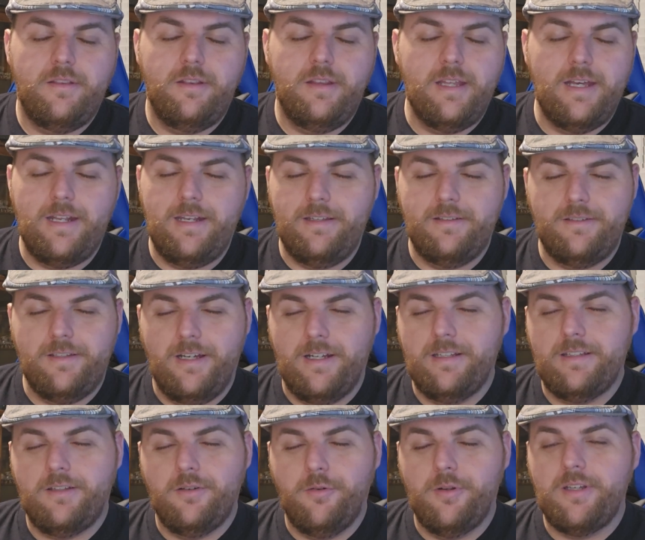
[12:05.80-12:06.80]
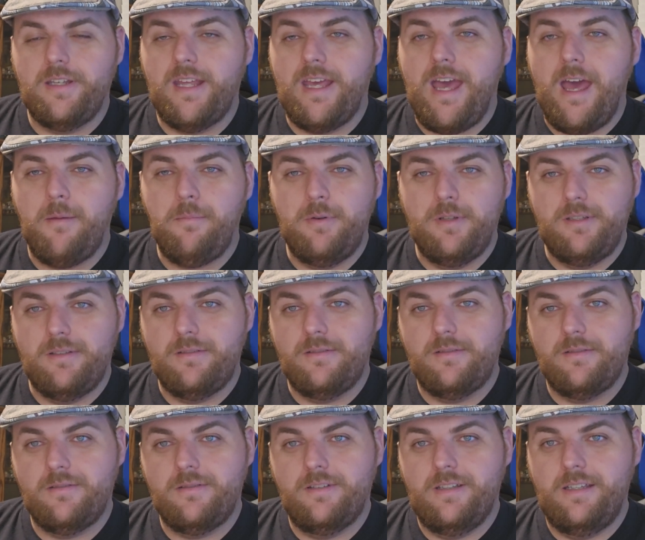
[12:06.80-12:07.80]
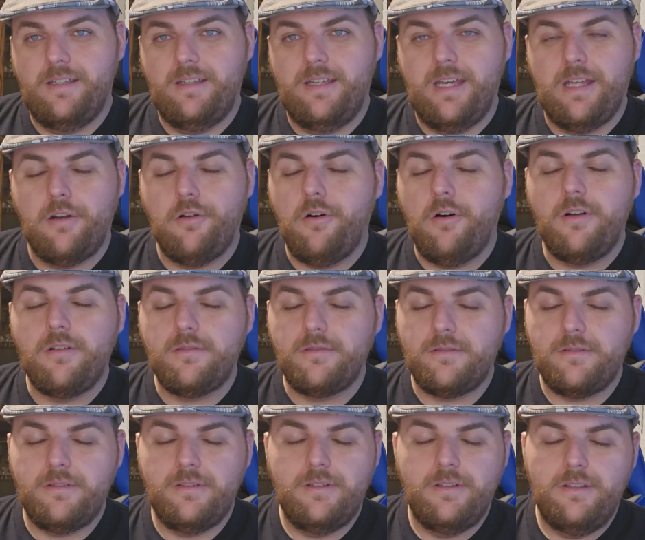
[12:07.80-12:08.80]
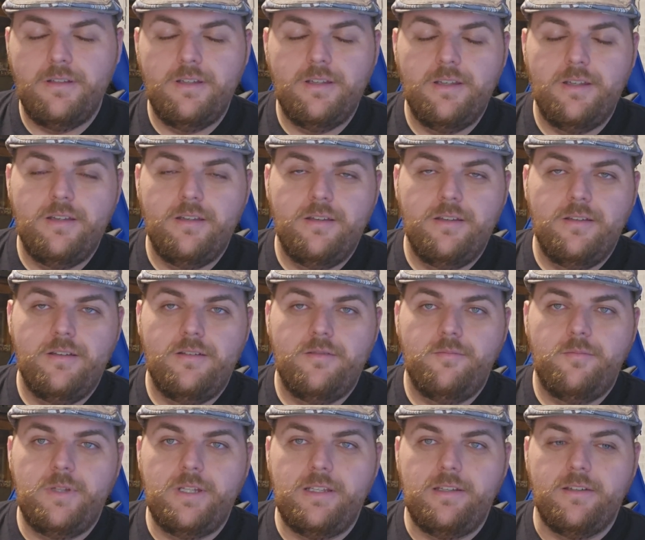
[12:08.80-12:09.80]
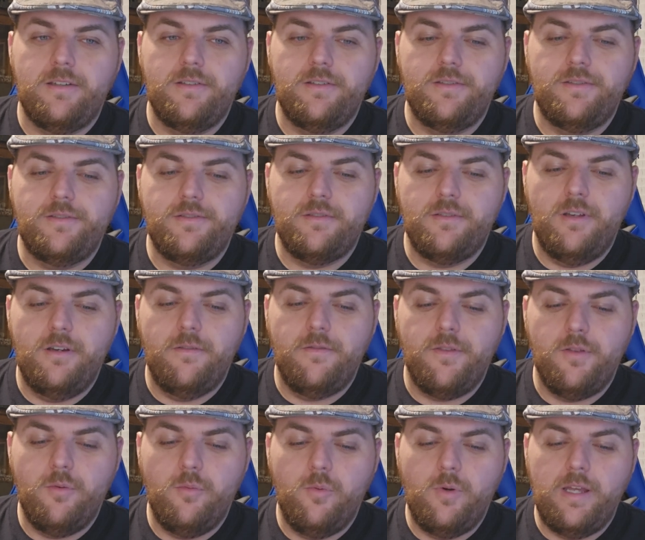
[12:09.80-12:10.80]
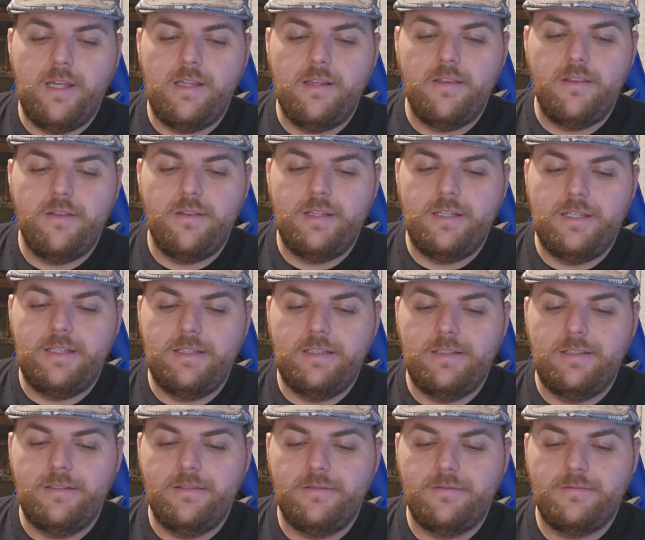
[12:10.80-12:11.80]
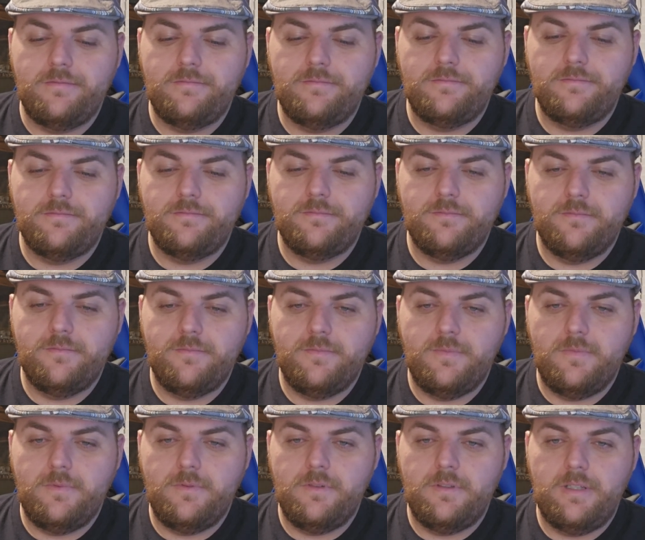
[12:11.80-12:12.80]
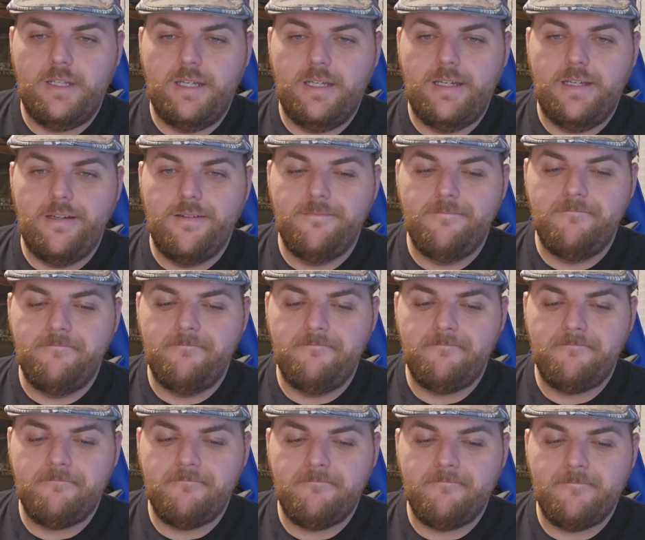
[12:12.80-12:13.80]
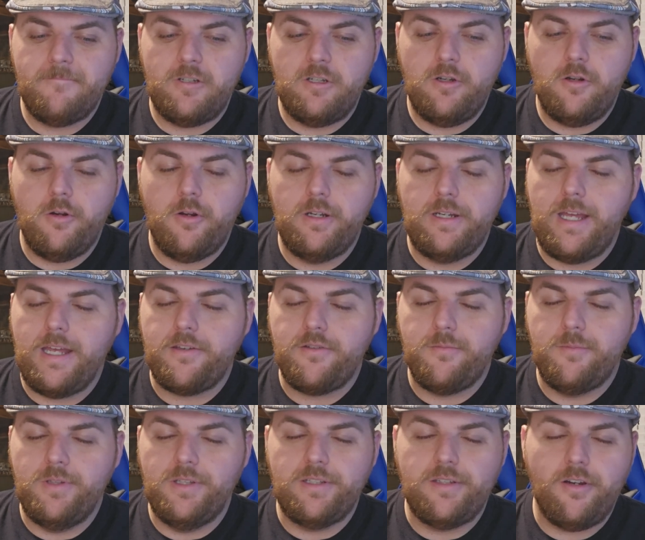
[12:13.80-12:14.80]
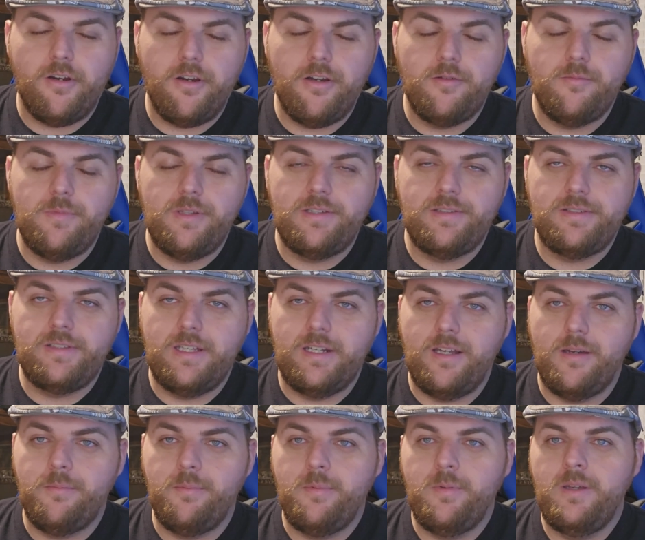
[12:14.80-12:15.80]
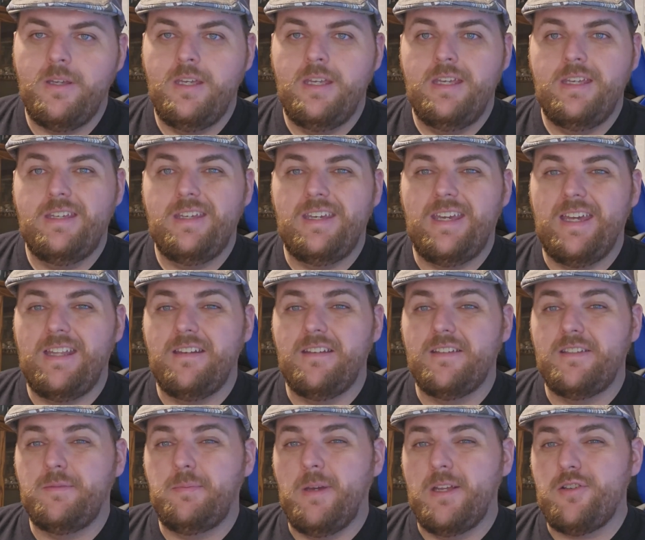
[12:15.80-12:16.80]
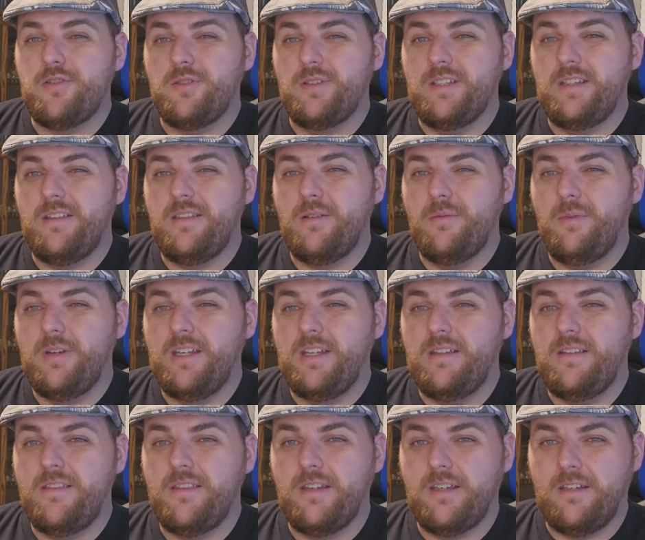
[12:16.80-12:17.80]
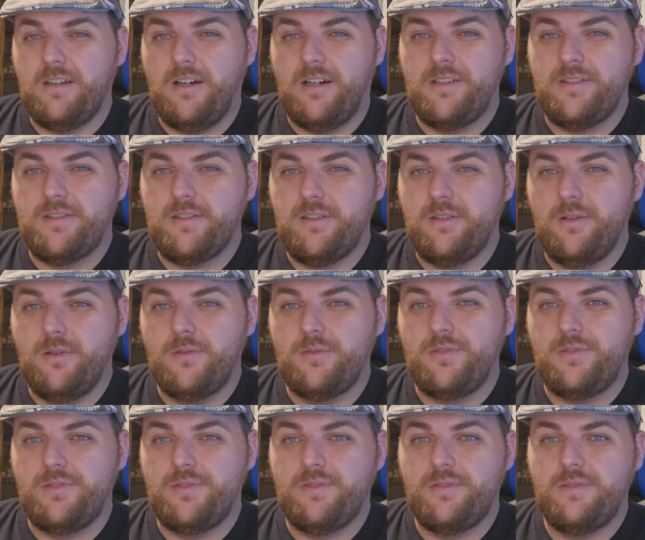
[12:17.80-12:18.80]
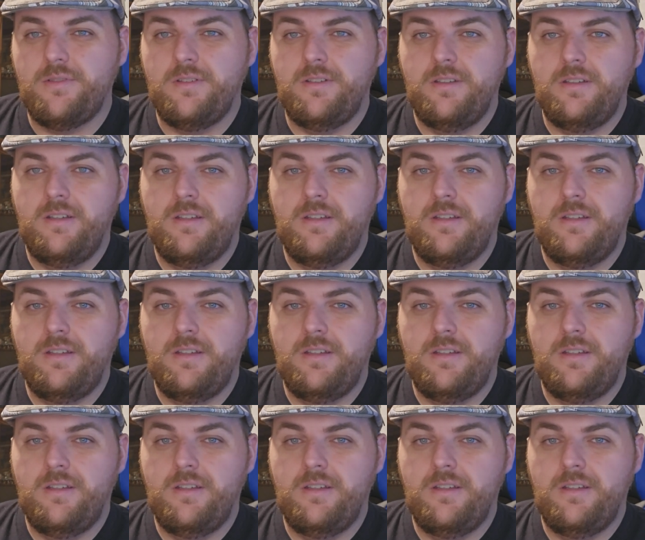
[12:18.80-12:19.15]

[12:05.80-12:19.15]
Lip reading: That is not going to happen at all, because of the way the current Astra Militarum is set up, and especially the way the Gaunt's Ghosts